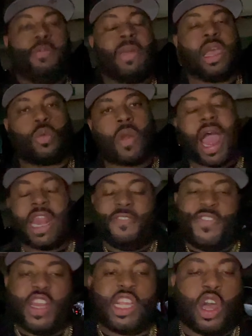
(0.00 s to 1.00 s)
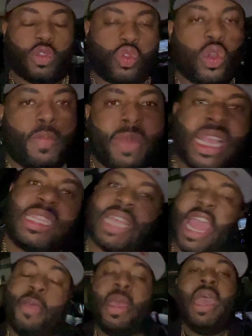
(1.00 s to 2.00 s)
Me and Roddy finna go through the
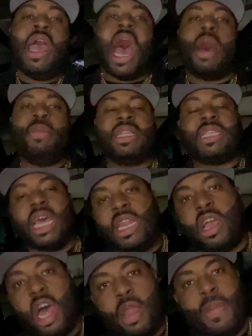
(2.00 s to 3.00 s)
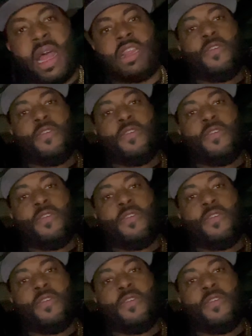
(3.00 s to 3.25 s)
mixtape. I've been telling y'all about the